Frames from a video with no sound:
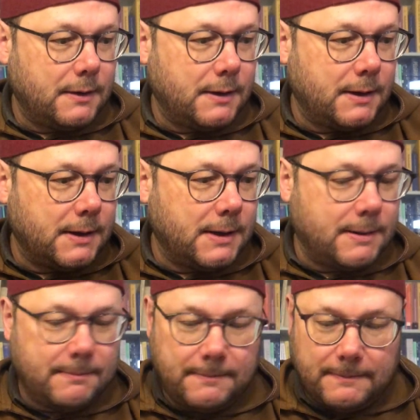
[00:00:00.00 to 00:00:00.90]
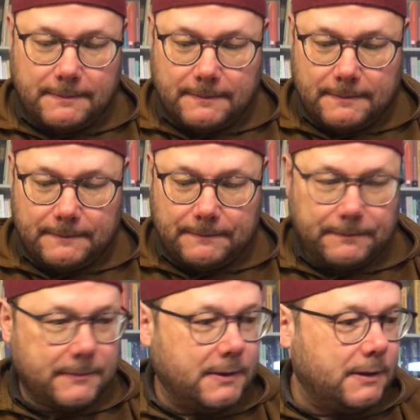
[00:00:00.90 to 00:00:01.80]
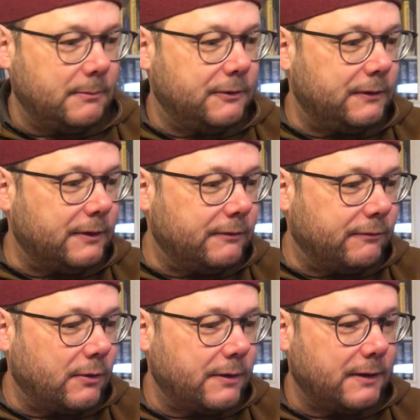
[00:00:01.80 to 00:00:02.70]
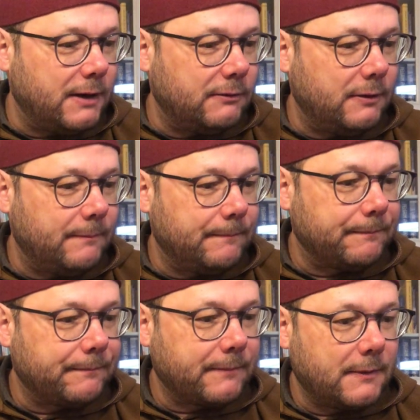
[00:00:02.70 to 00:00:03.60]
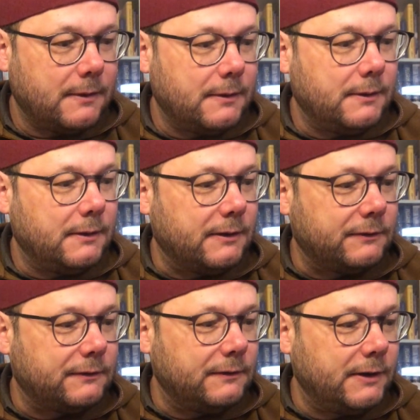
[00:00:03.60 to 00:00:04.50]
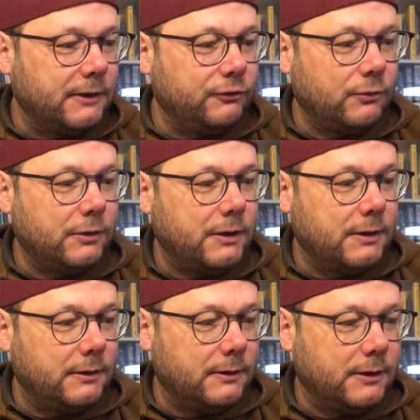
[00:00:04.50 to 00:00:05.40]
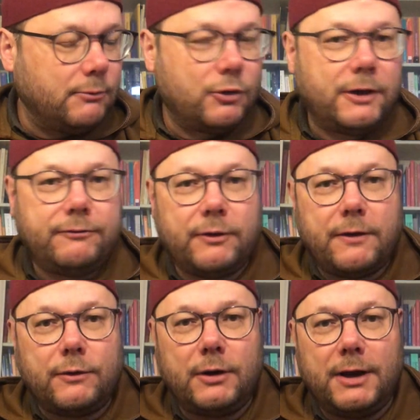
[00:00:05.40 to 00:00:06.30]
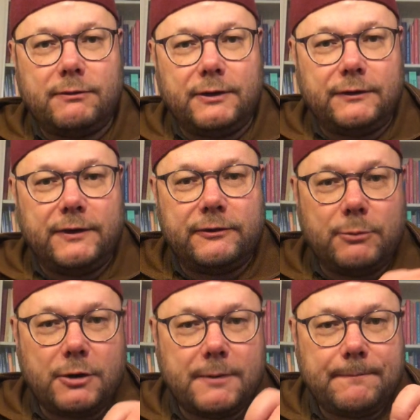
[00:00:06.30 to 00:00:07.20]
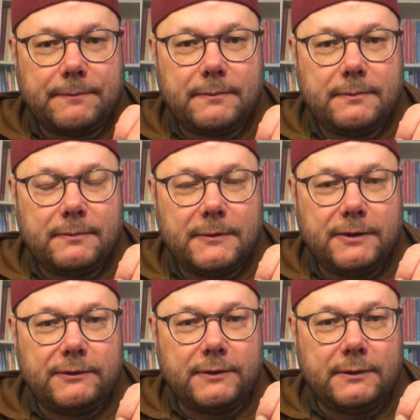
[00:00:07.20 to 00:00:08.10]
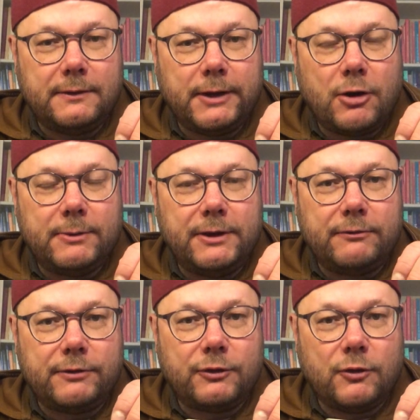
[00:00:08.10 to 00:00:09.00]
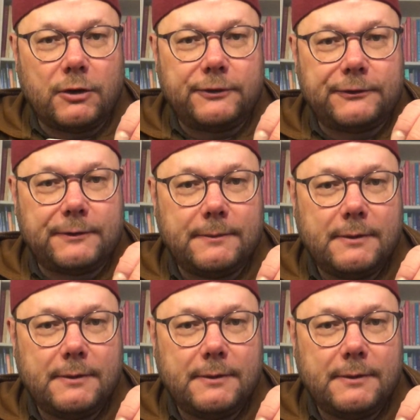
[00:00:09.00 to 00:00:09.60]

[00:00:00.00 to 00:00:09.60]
Let me see, the fourth level. Yes, did I show the booklet for the third level? It's this book. They come in different colors.